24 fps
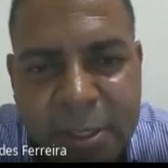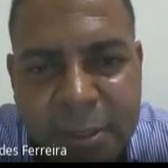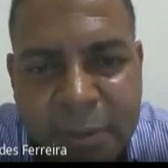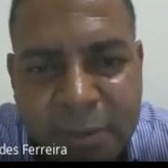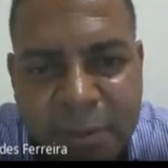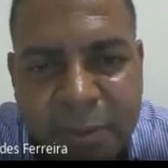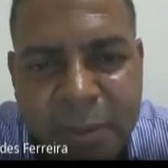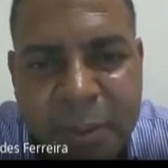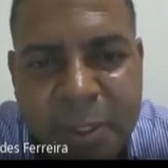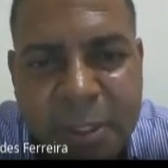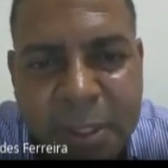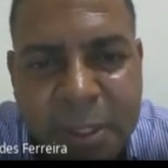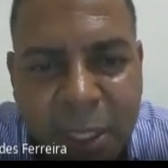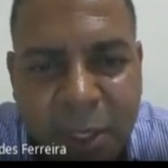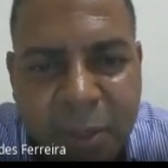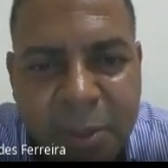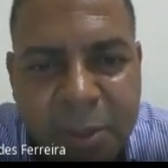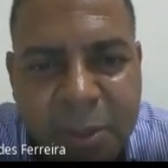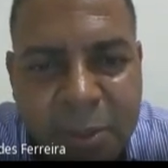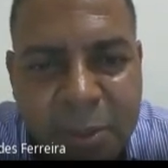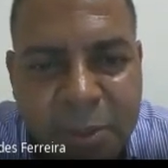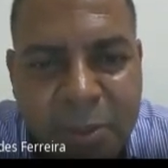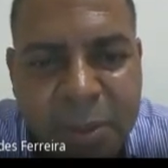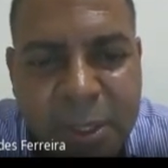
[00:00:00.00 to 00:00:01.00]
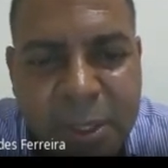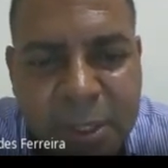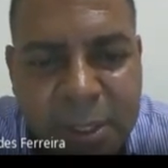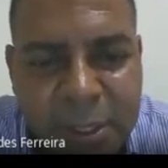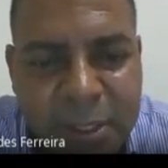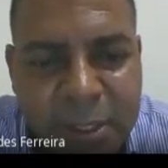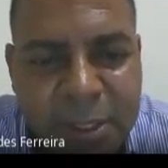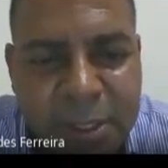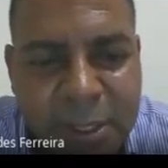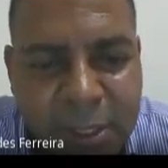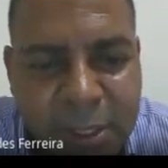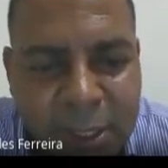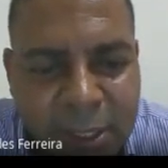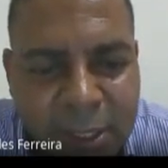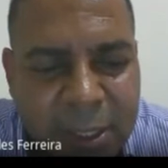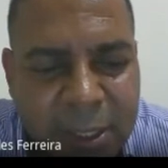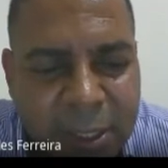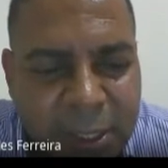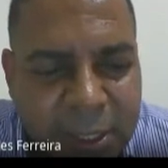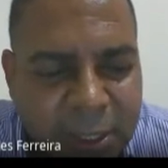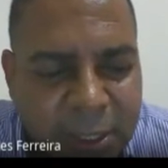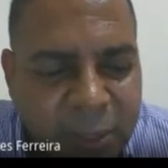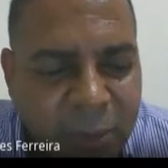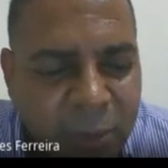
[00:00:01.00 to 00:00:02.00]
results
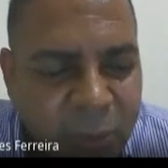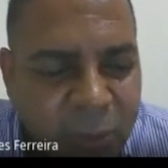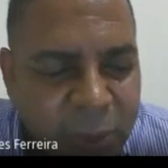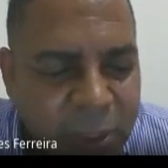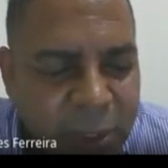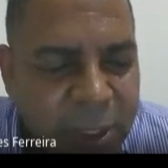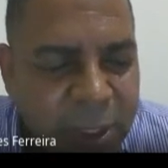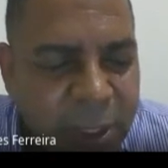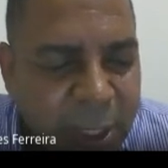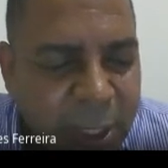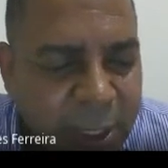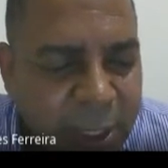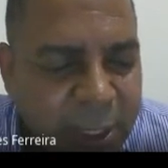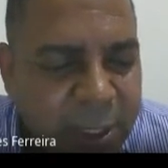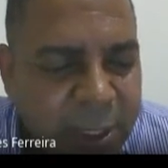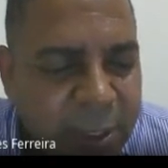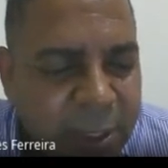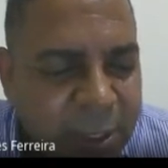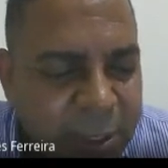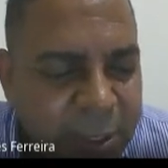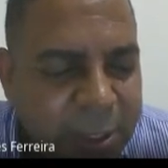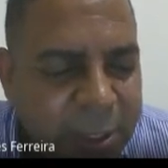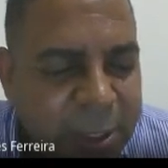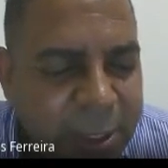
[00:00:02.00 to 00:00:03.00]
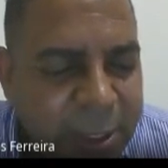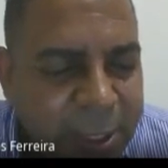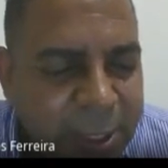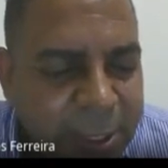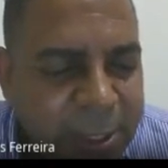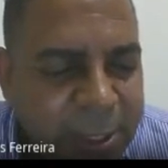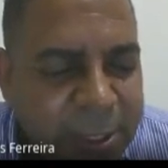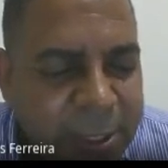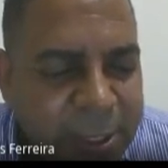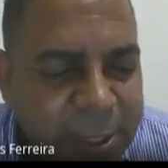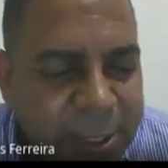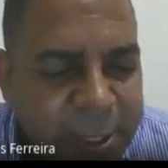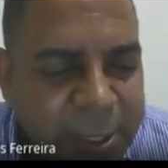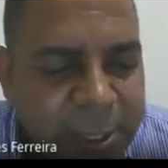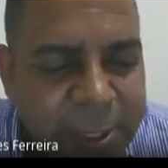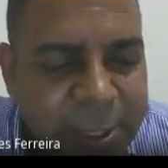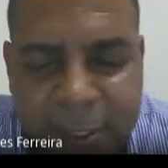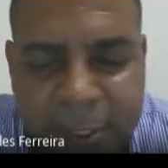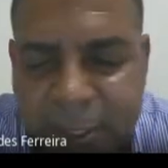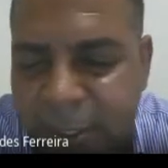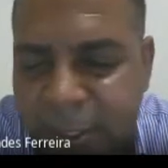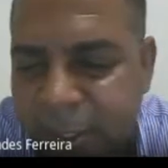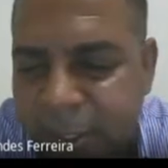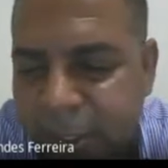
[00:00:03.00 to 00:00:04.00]
we are
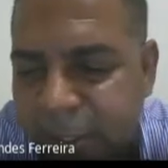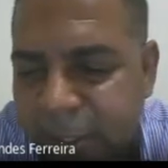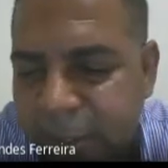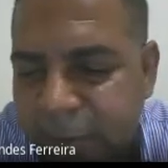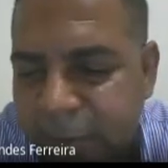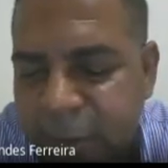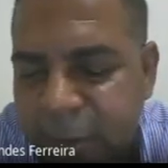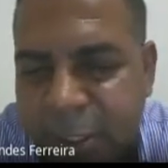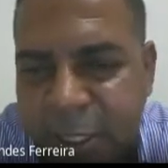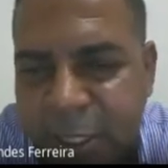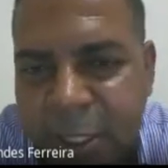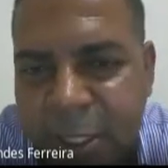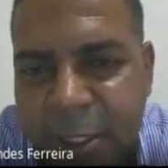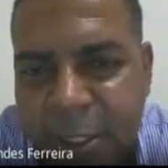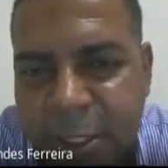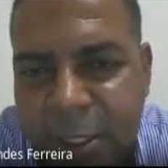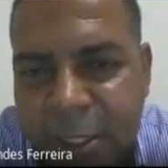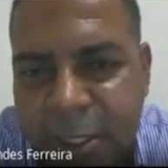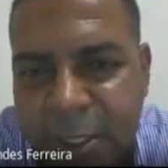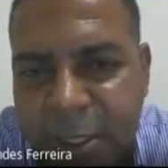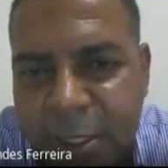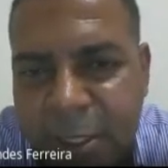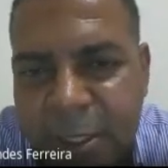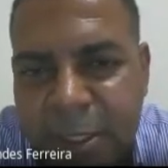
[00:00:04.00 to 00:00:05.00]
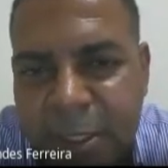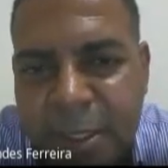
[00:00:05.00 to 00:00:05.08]
studying recently,